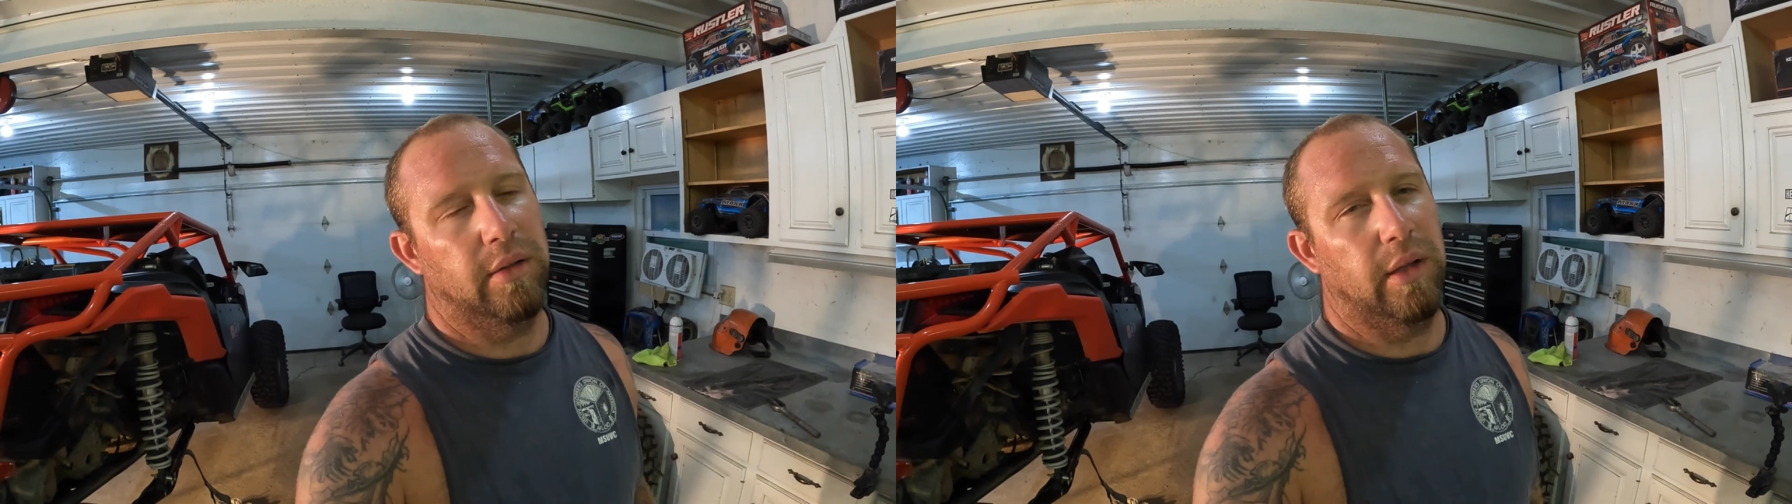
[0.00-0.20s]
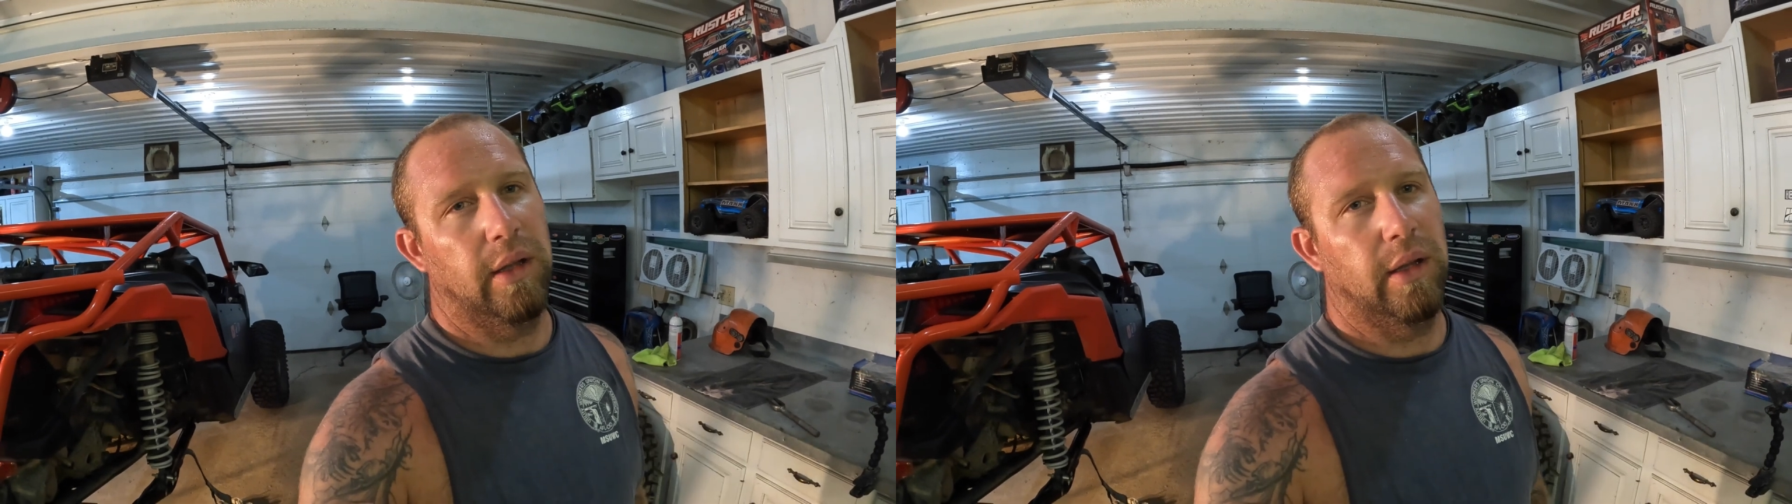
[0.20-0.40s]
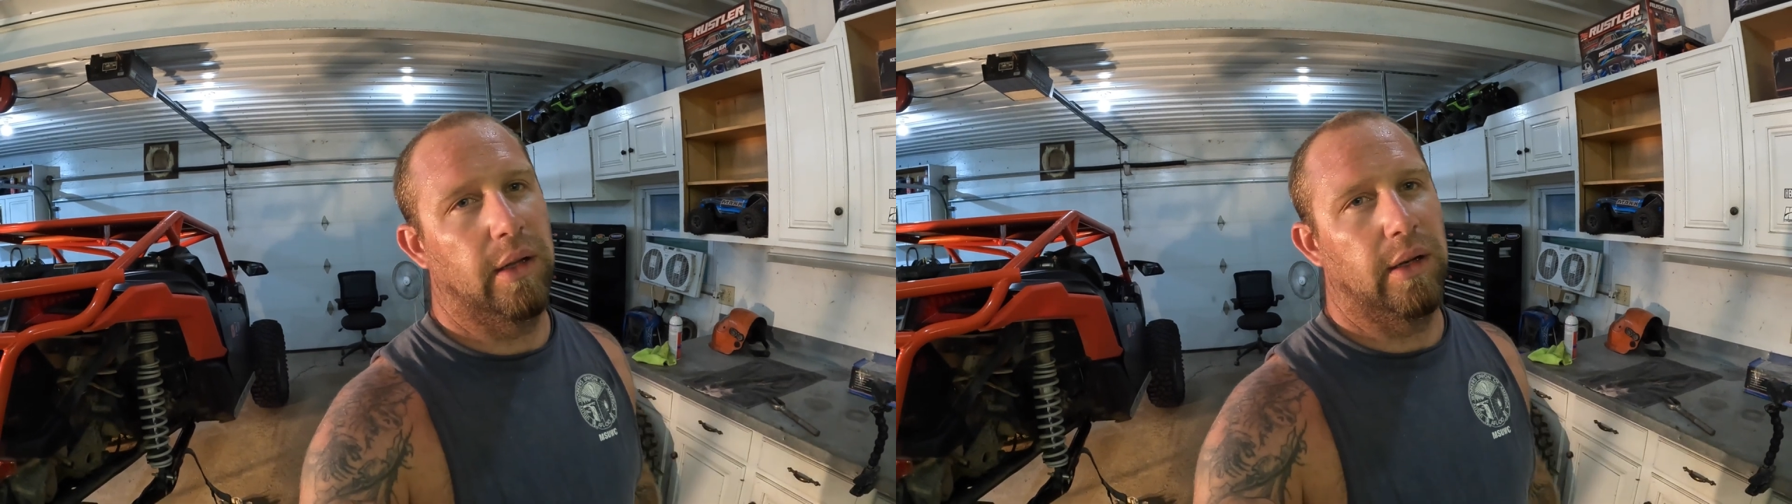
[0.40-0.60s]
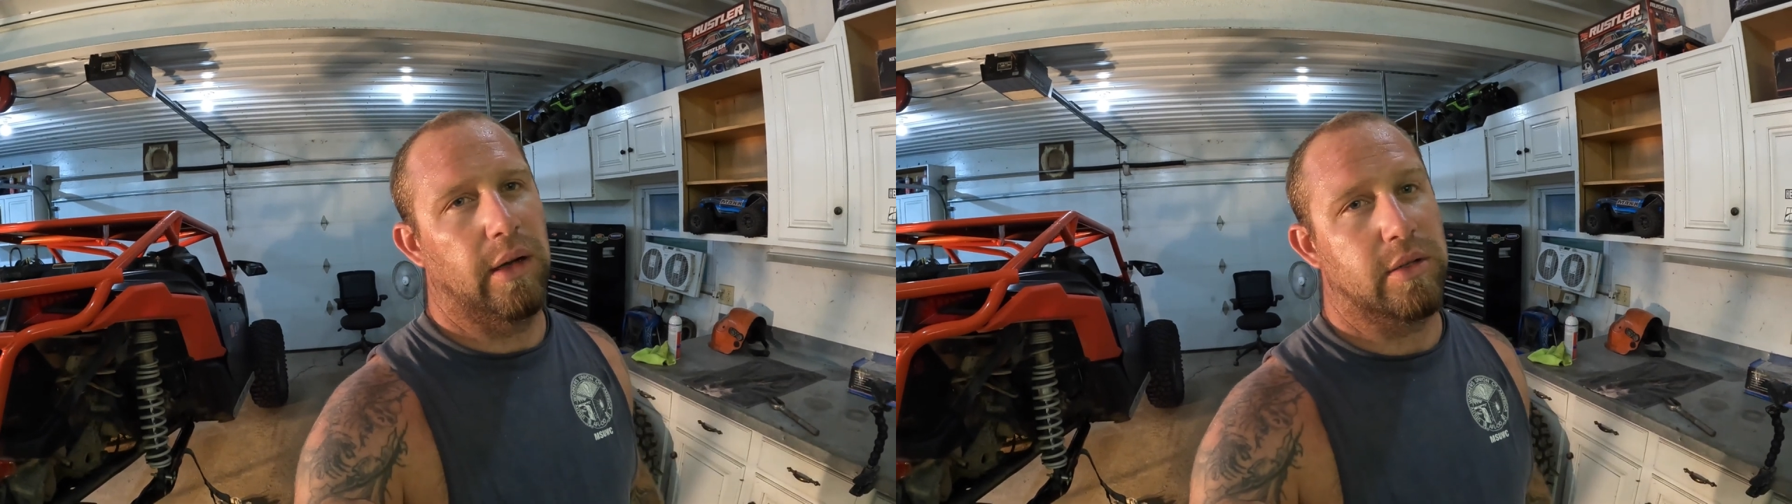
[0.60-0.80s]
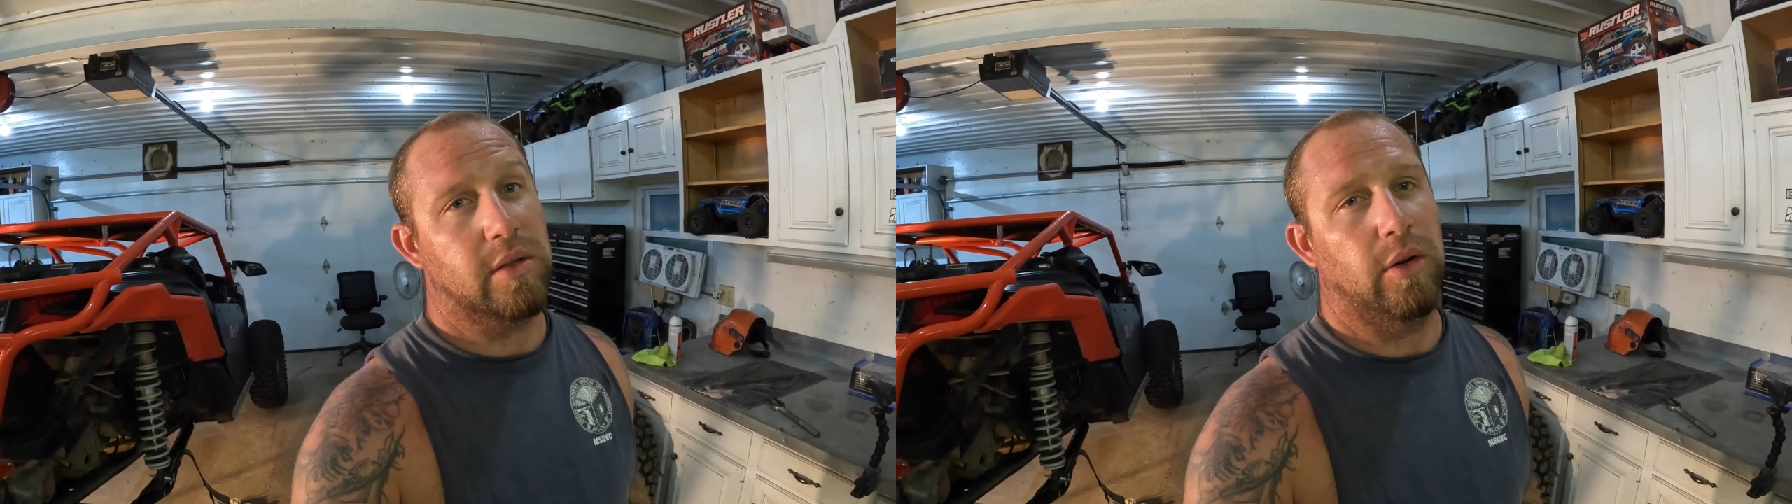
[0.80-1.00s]
and
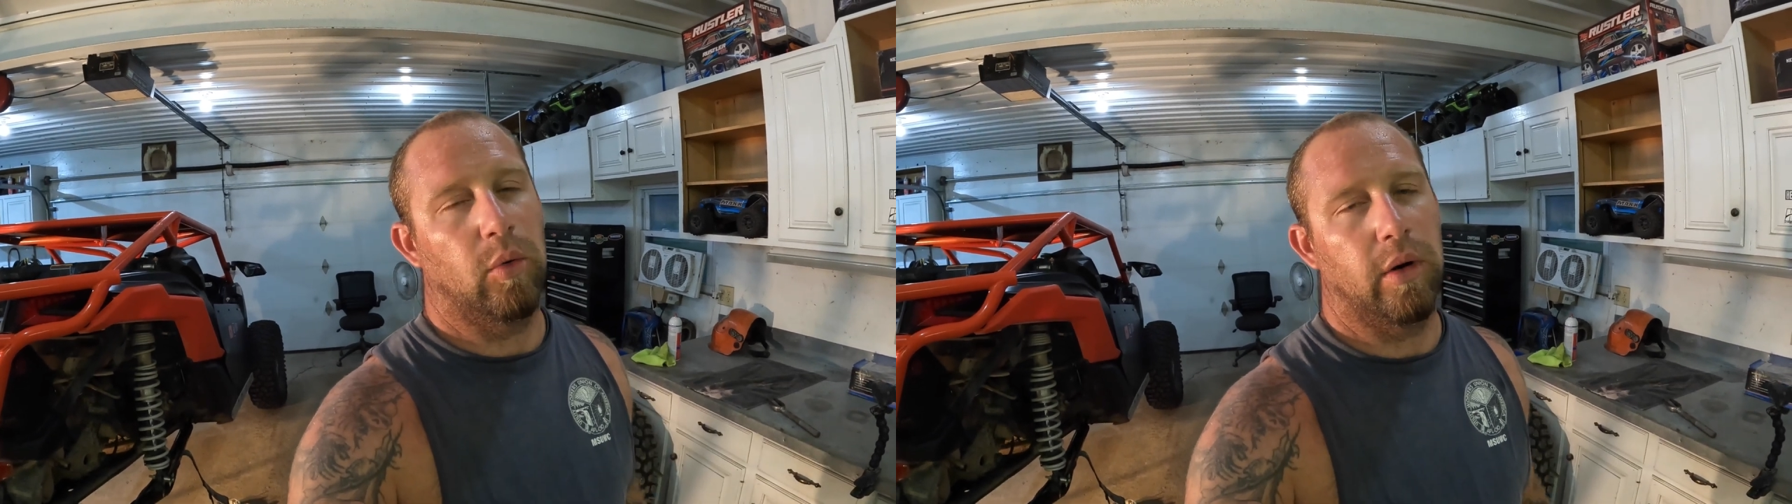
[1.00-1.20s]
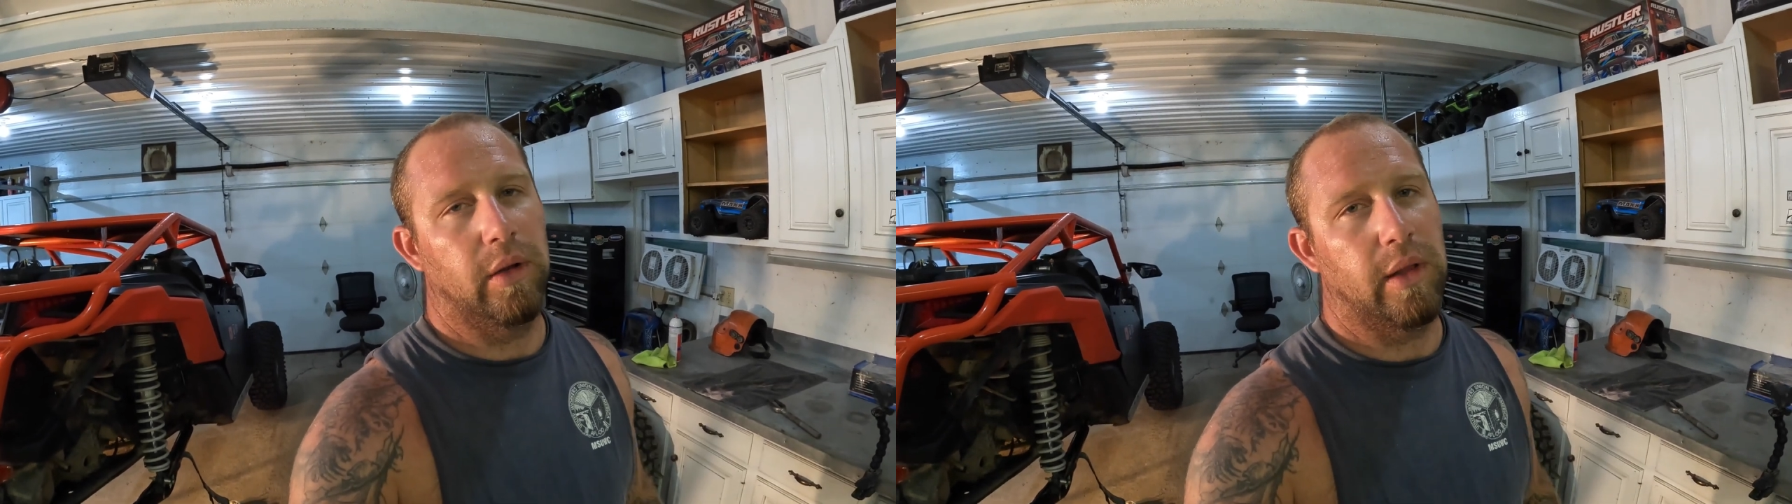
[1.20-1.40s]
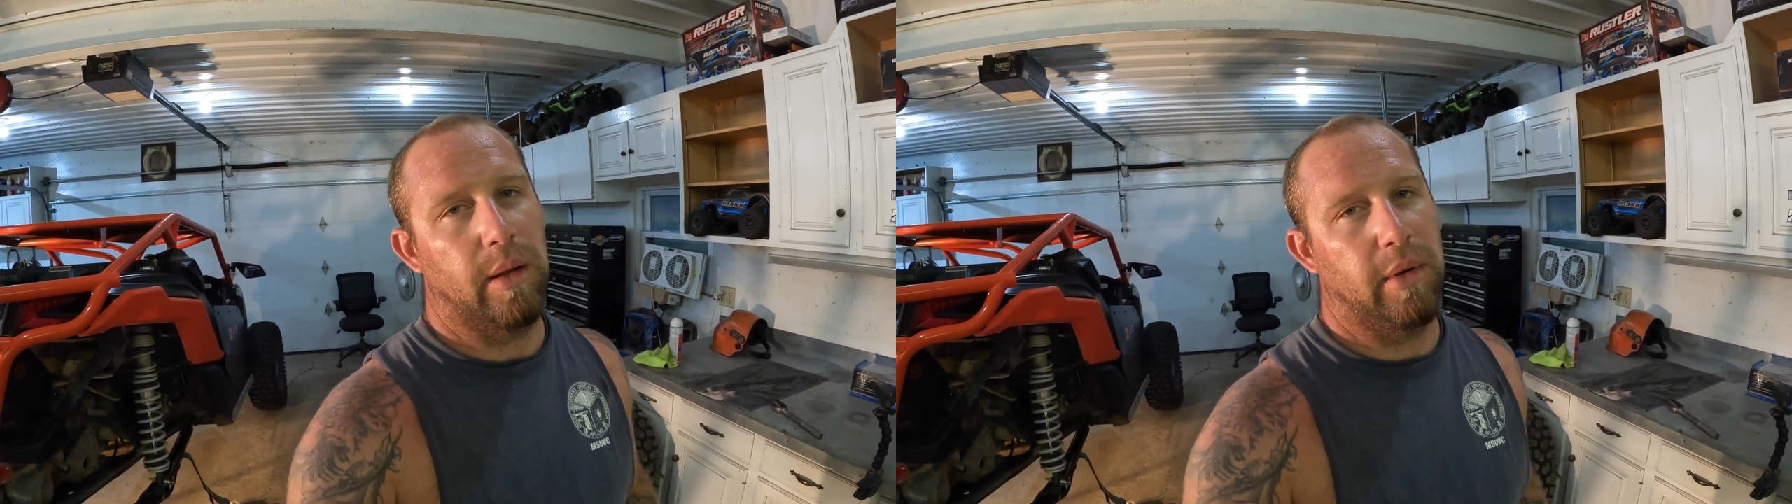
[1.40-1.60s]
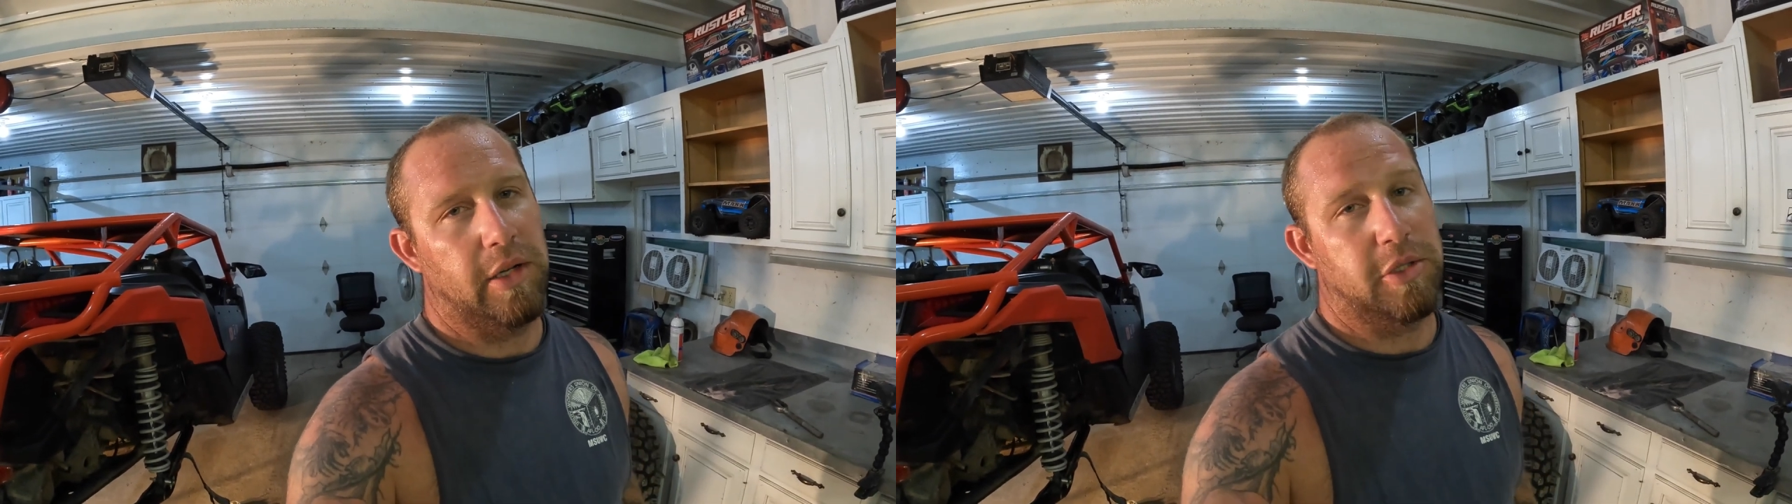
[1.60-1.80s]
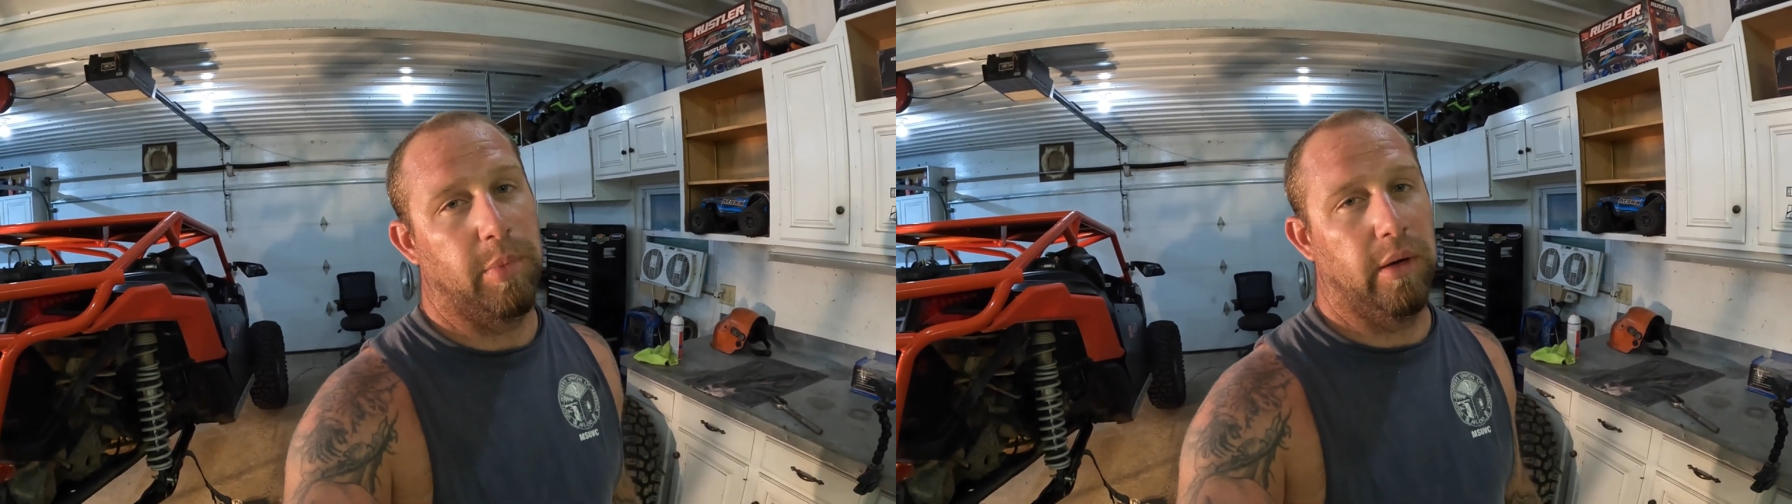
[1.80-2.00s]
I was a little worried that I might
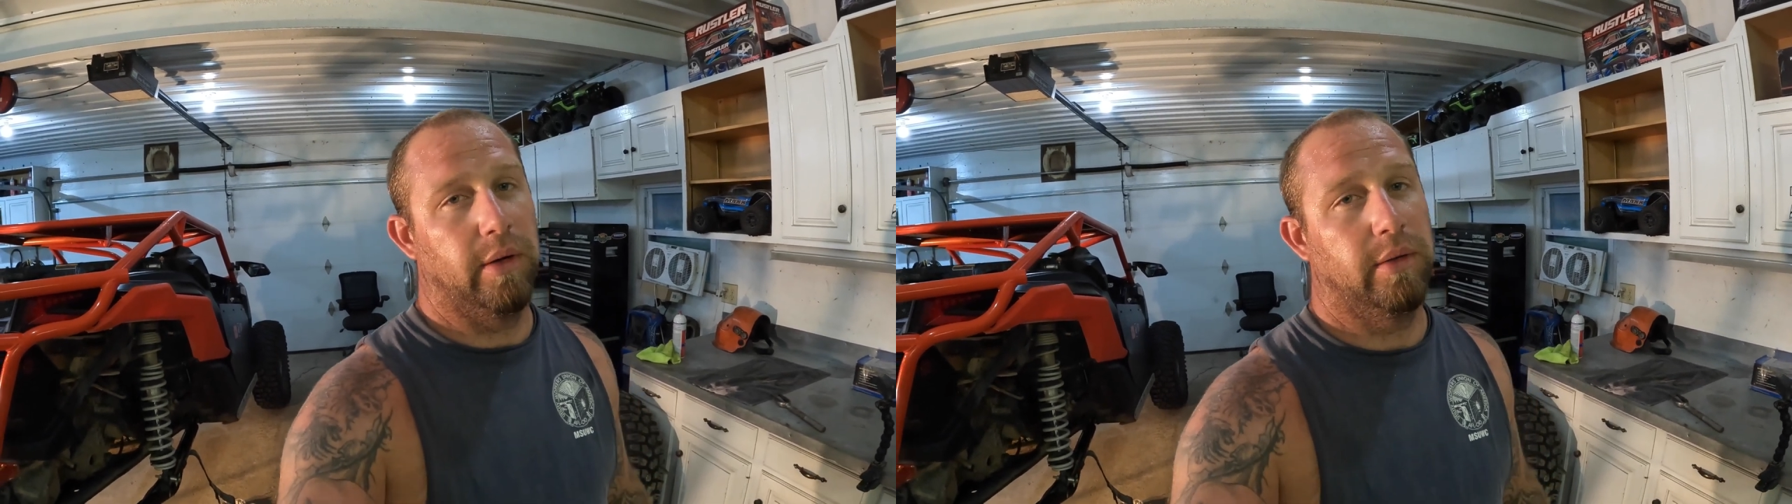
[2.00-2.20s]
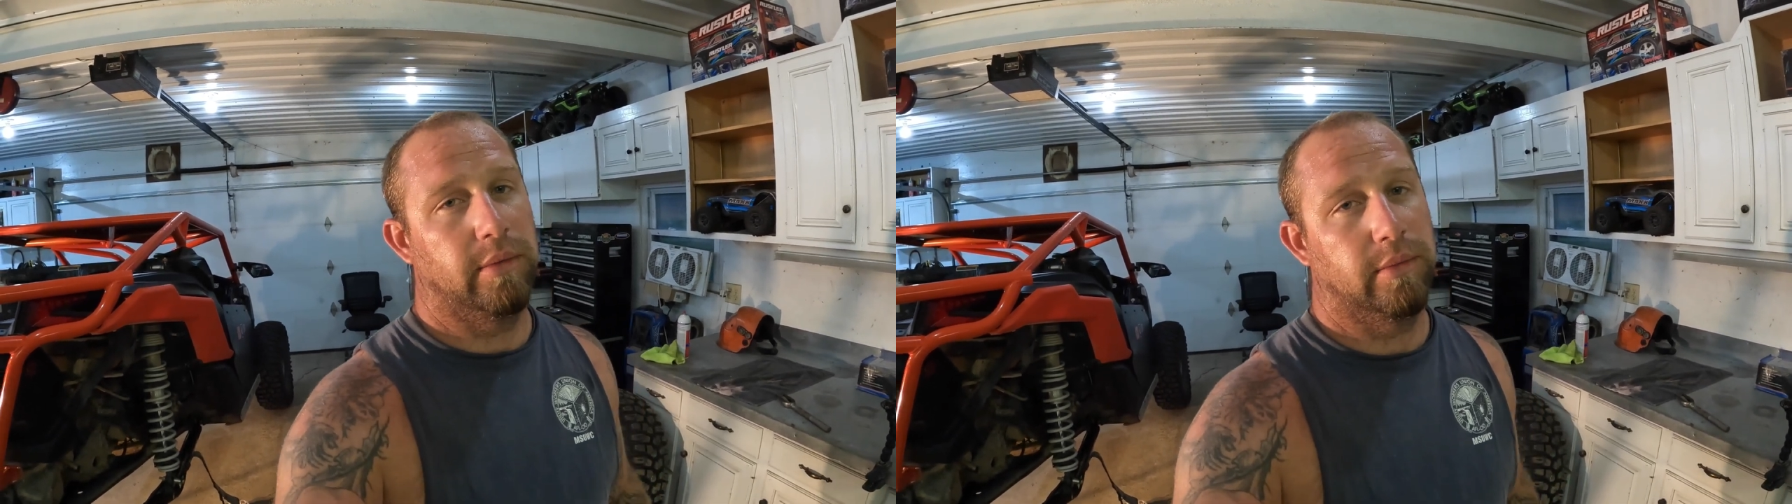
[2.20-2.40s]
have spun a